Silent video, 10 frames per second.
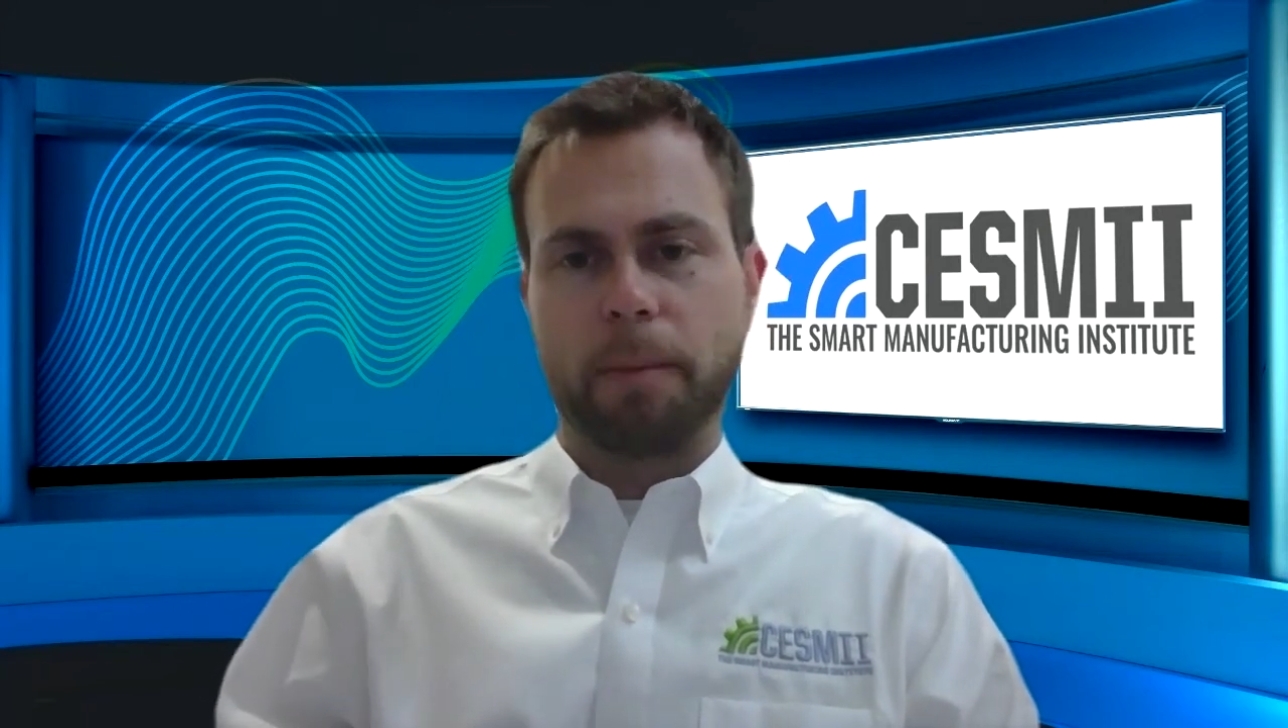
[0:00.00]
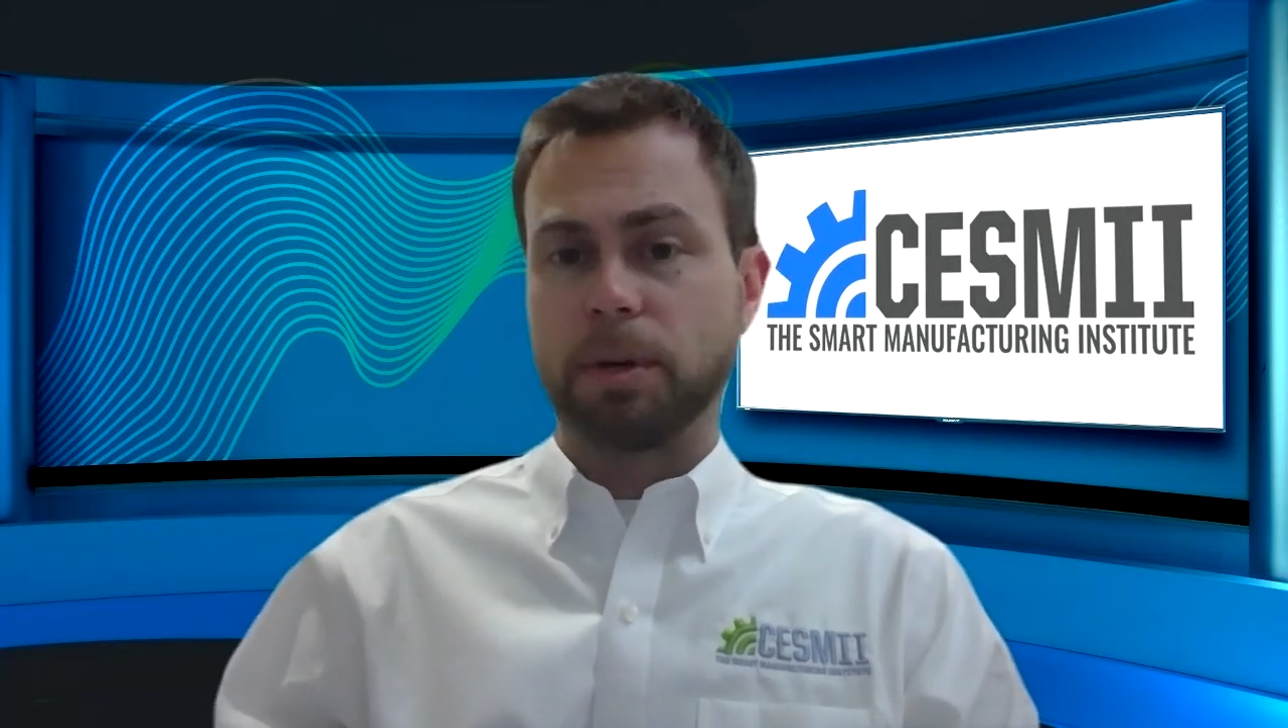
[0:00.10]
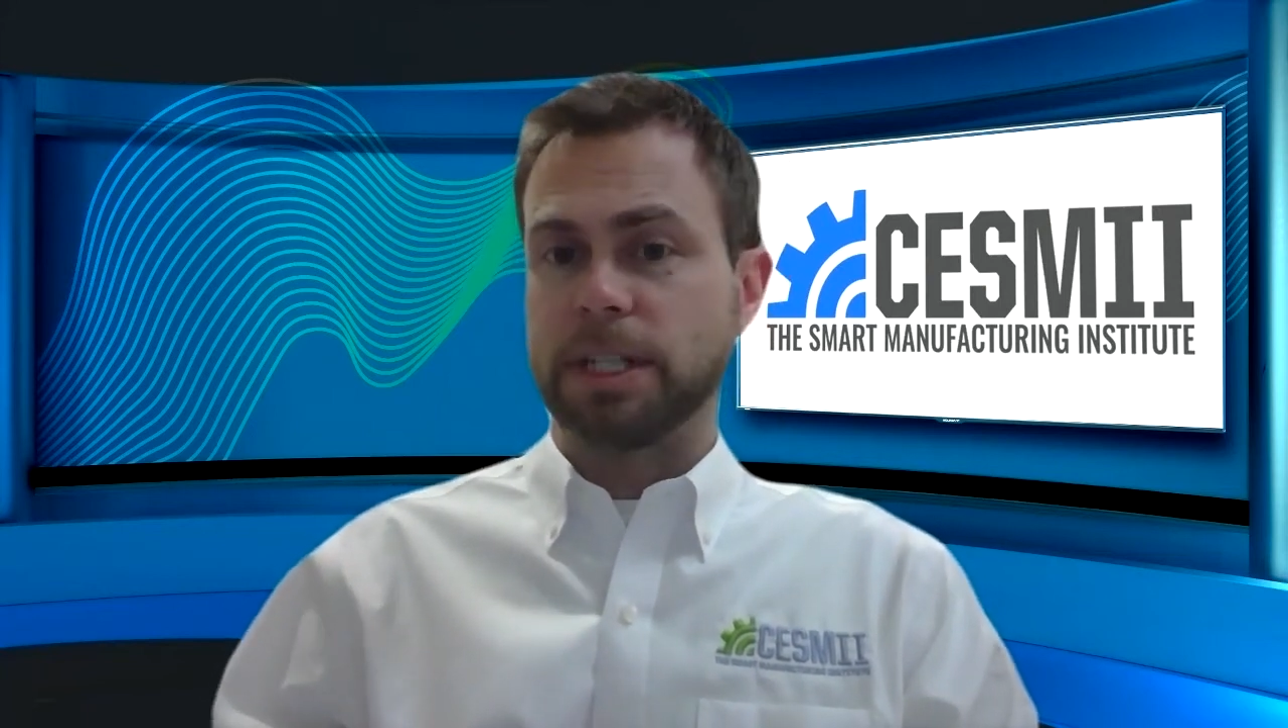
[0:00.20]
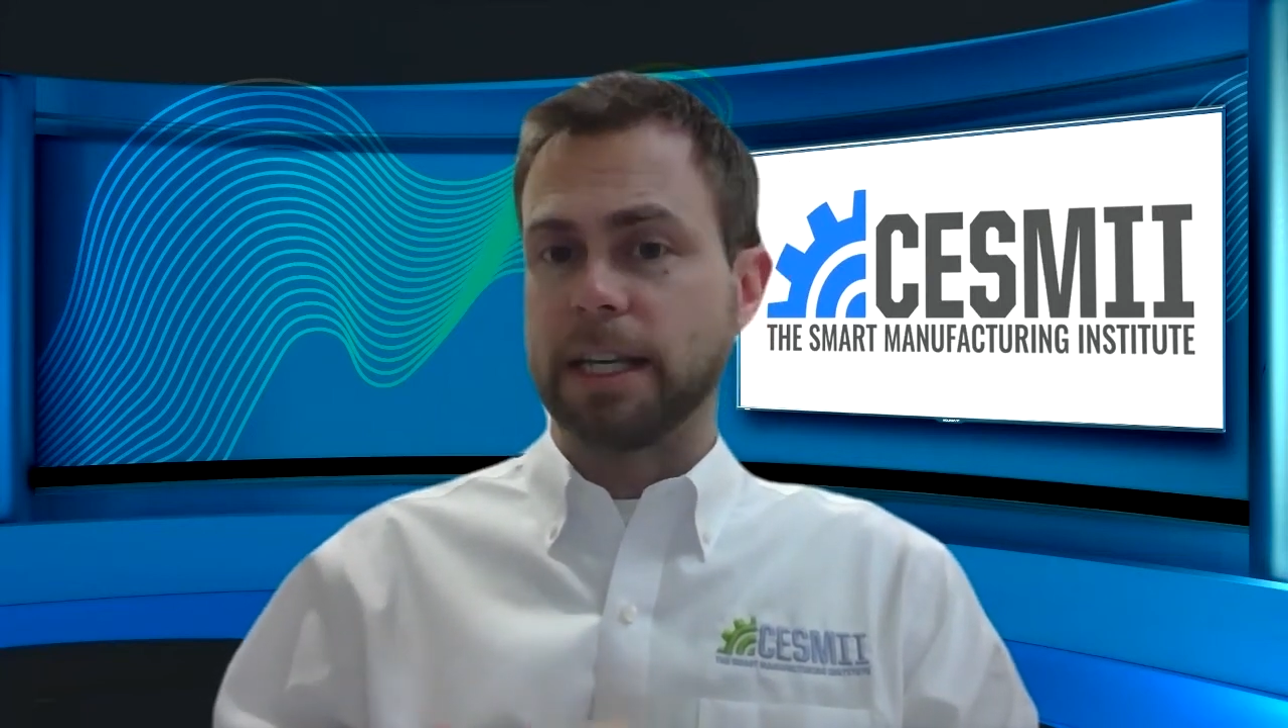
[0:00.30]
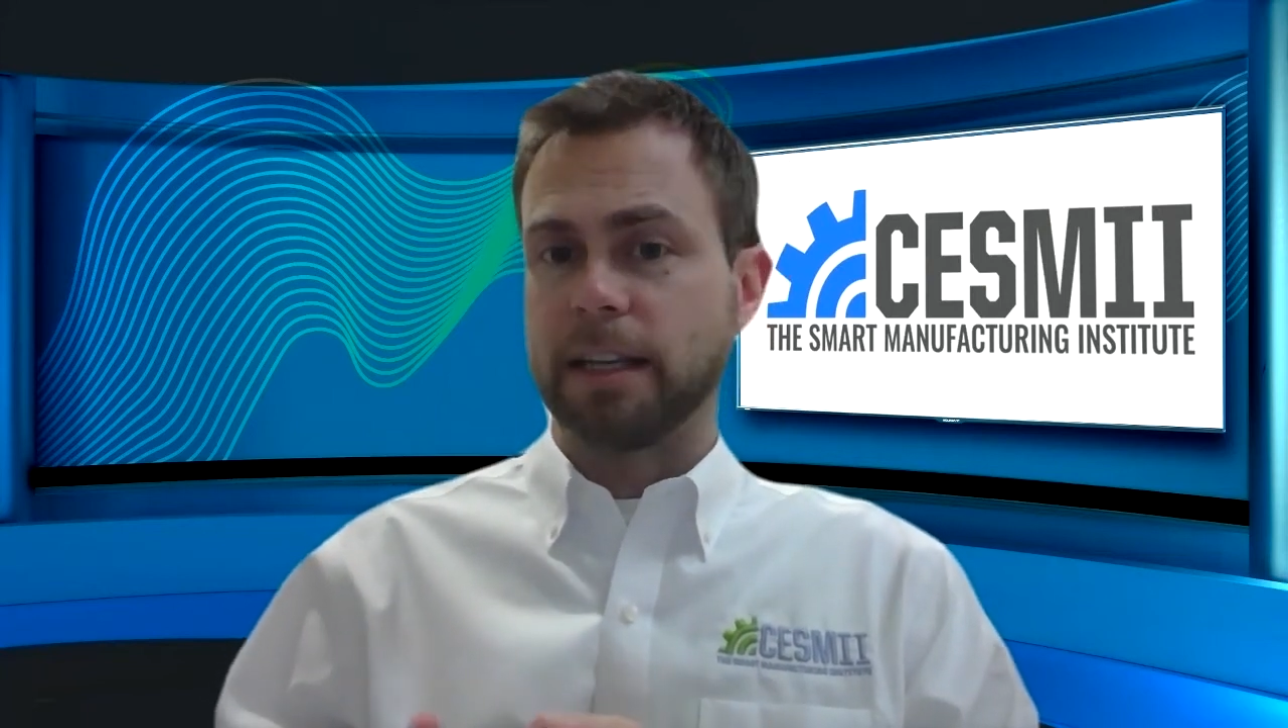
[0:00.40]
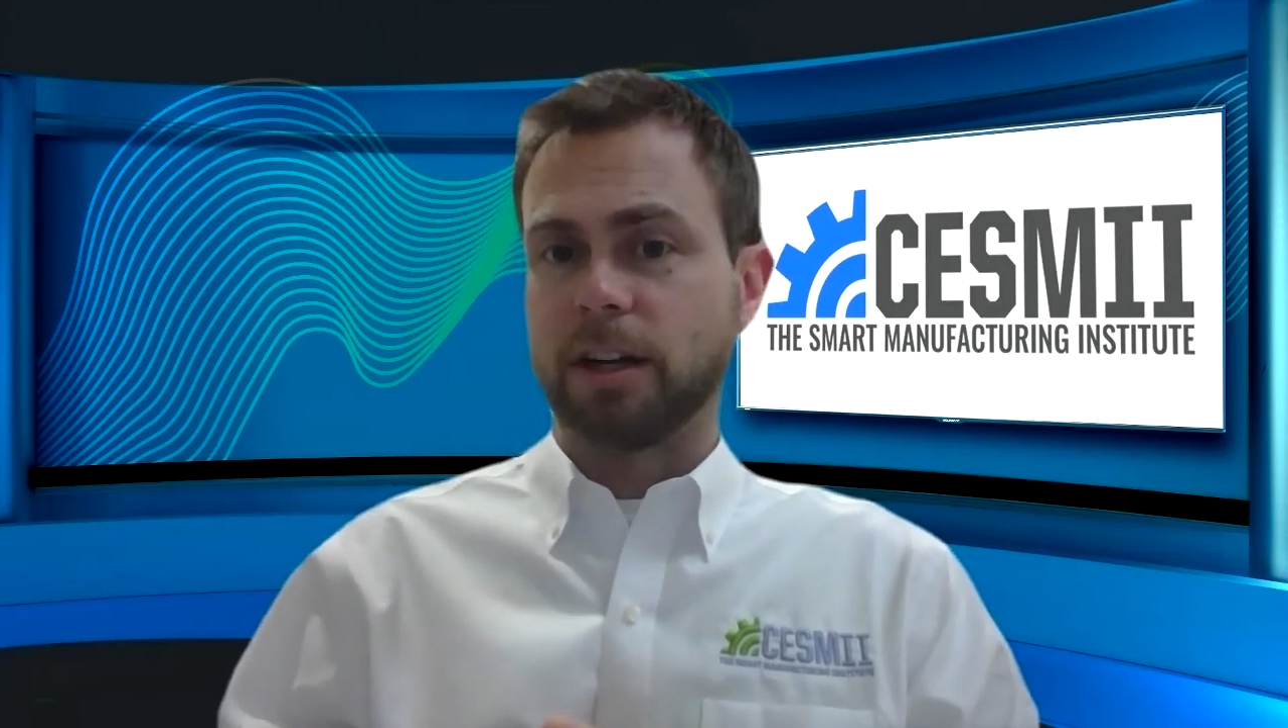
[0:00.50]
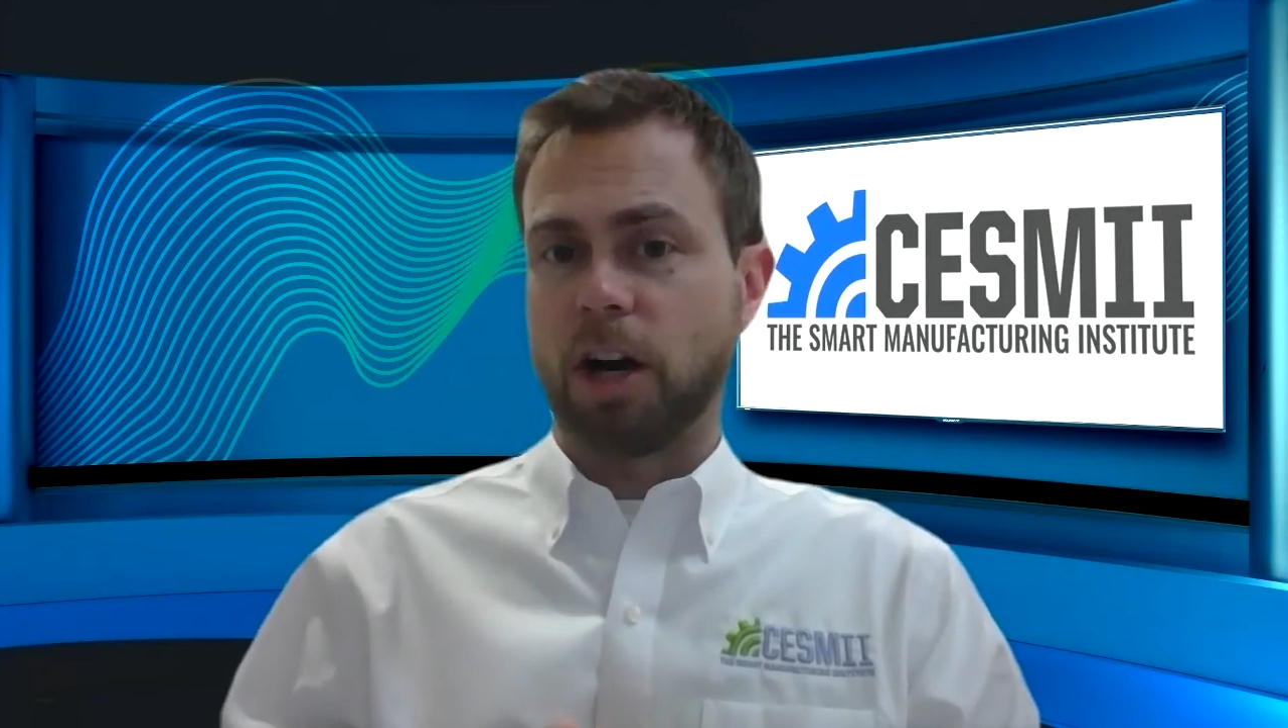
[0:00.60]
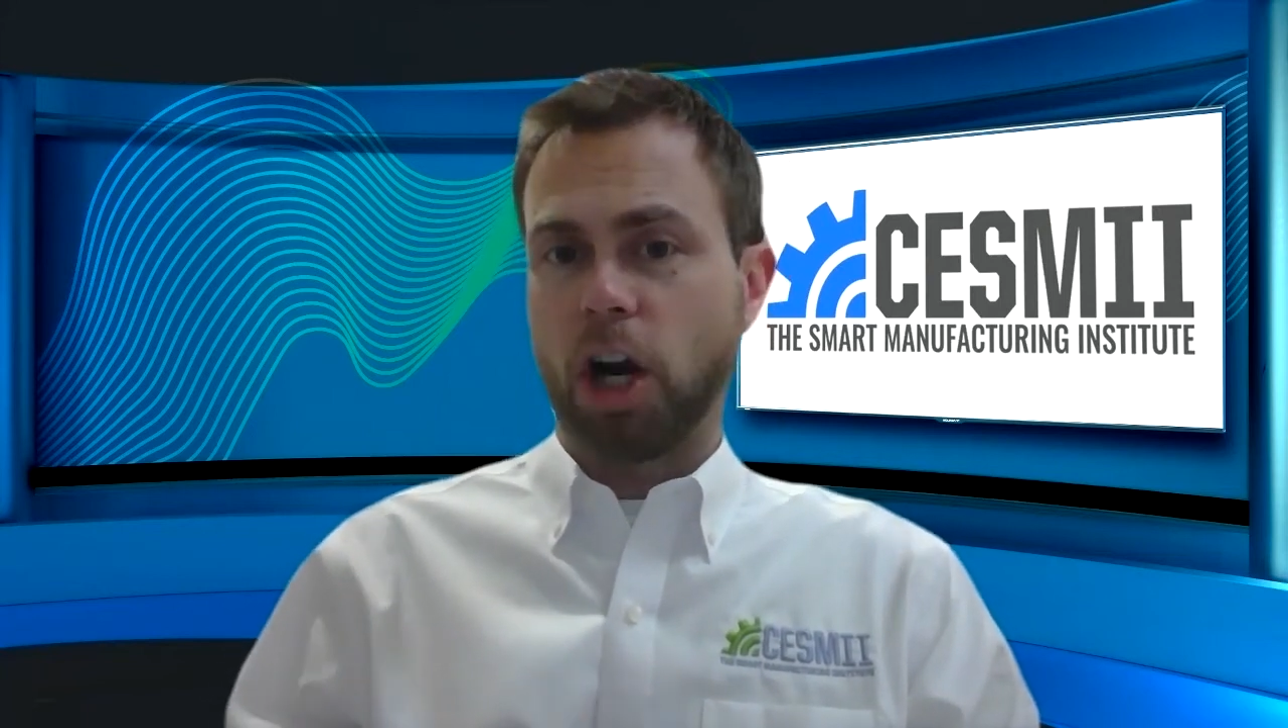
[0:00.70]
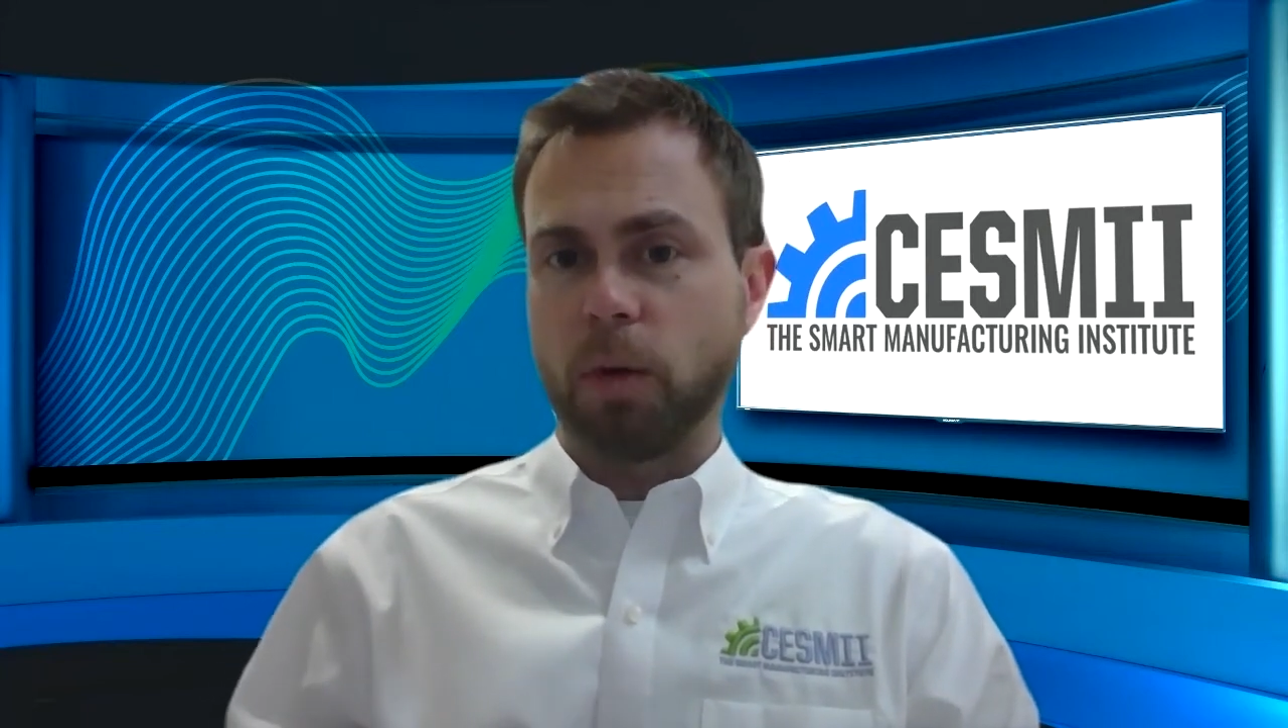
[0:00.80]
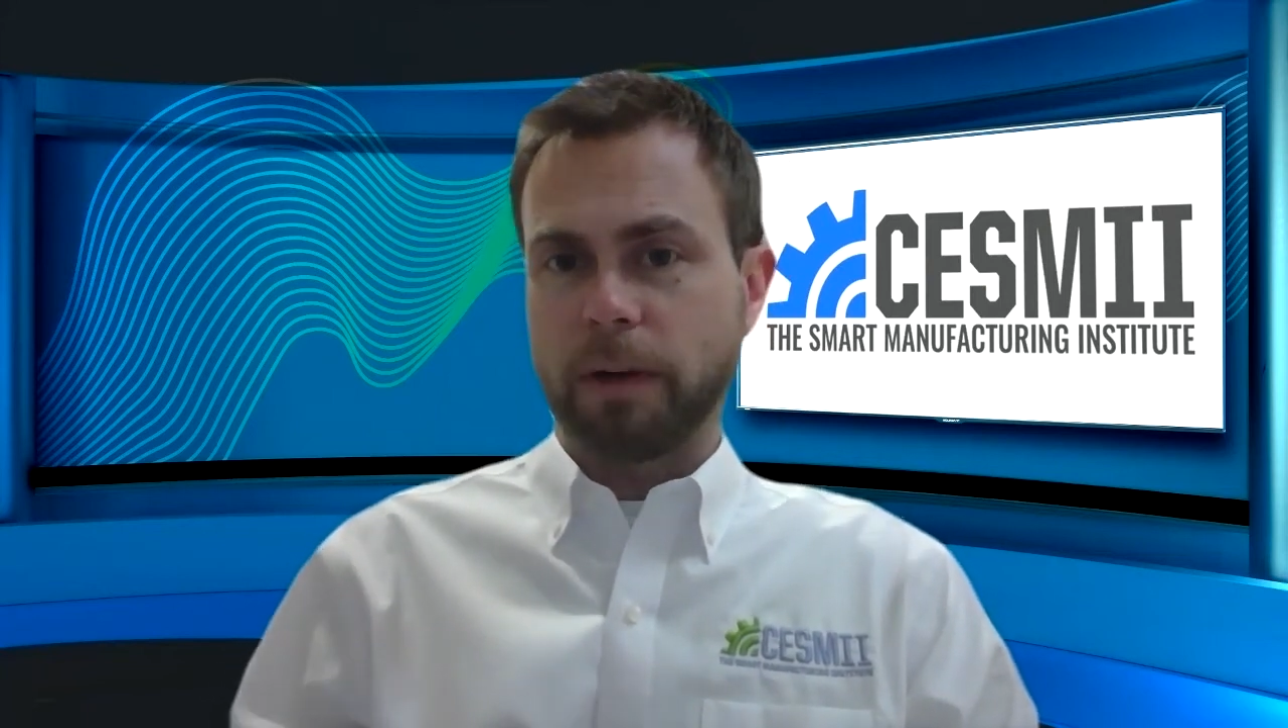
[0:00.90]
a particular
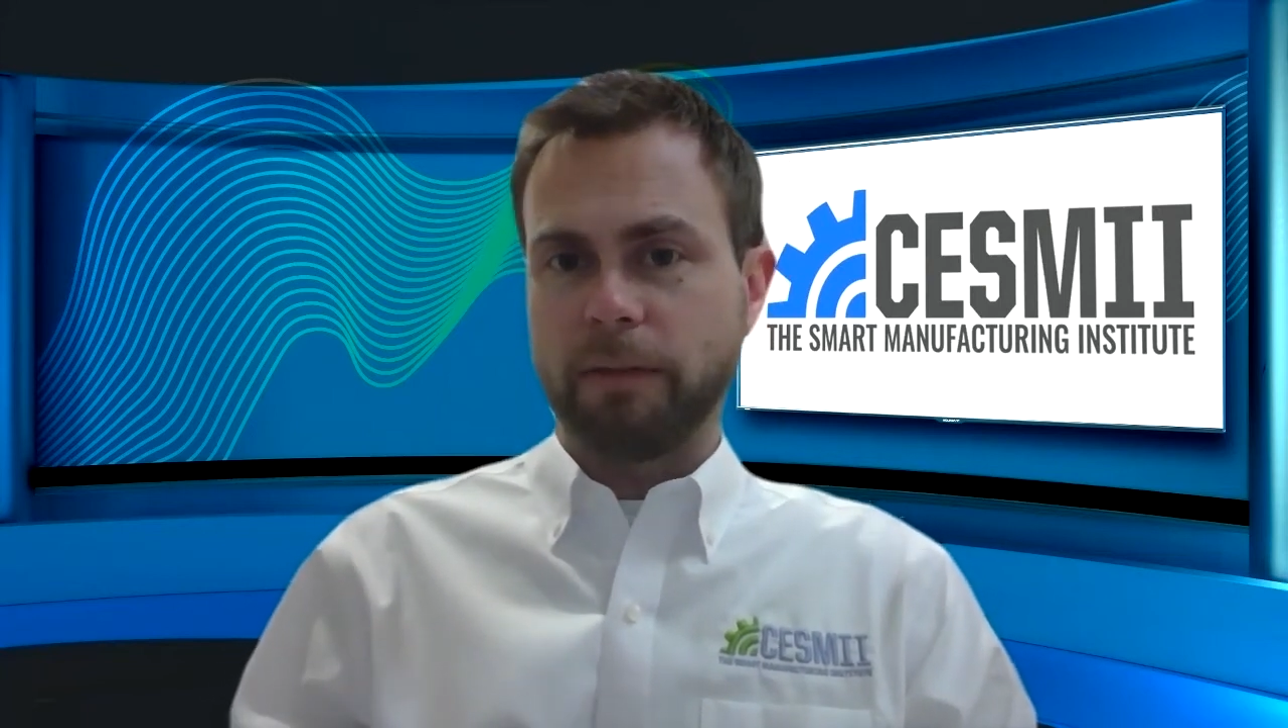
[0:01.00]
hardware